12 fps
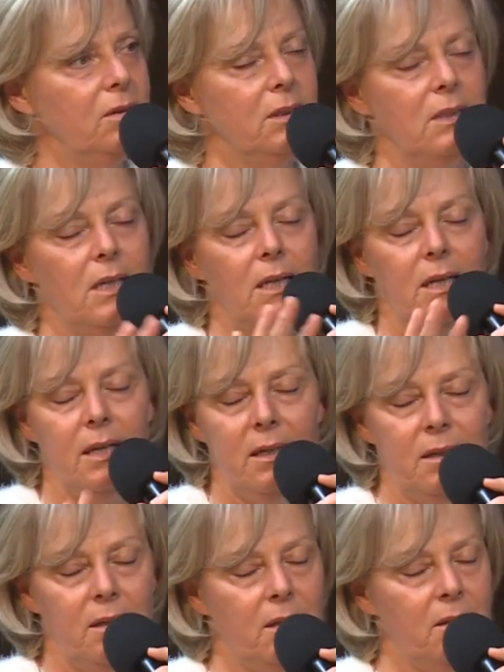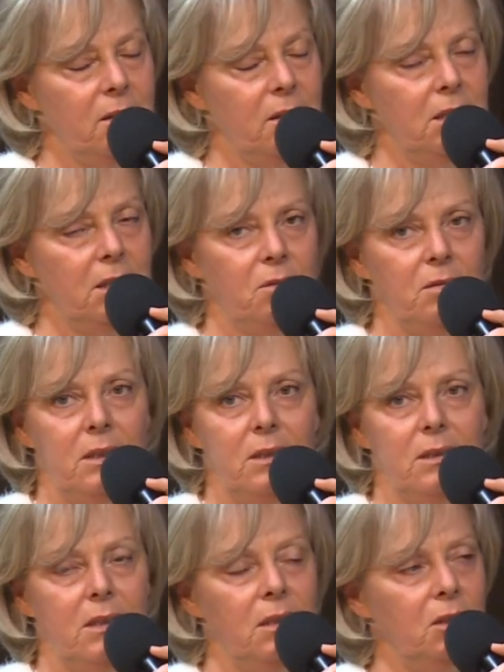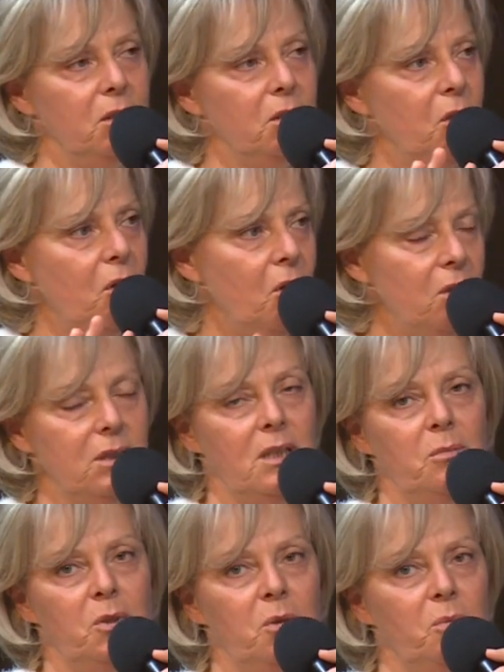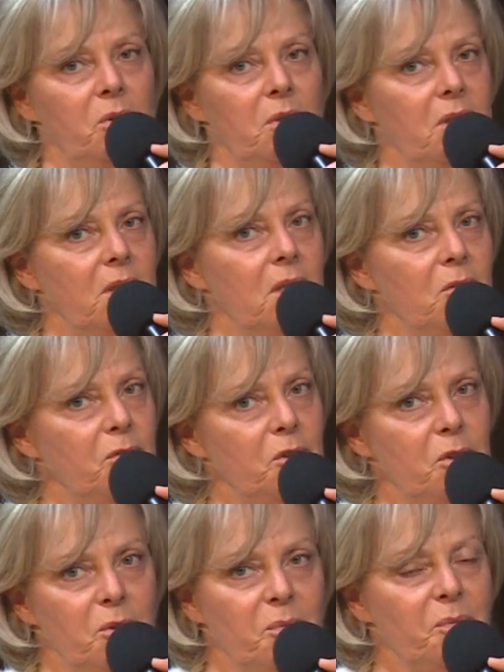Just lay it down in his feet and just ask him to work it out for you.